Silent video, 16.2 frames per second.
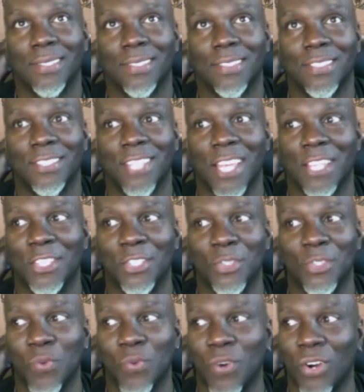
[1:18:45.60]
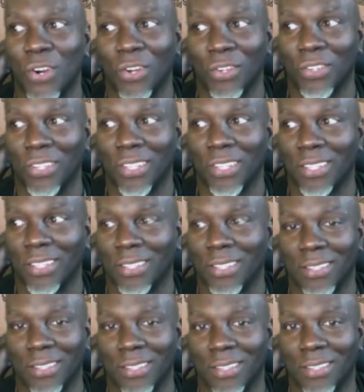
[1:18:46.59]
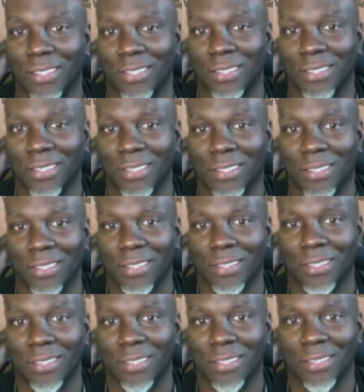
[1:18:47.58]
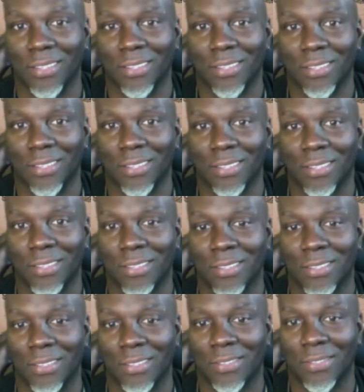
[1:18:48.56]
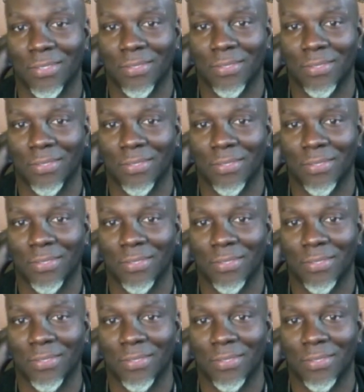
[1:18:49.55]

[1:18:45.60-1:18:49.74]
changing the world. Yes. And the